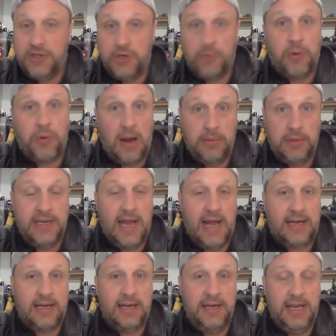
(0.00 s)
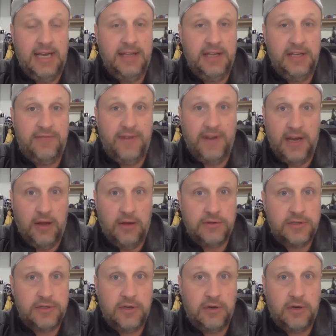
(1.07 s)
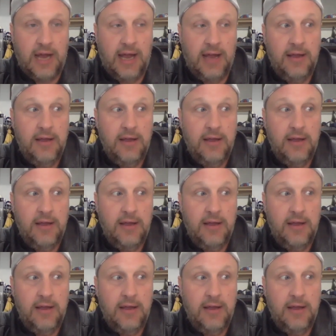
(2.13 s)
you're probably not going to need these videos, okay?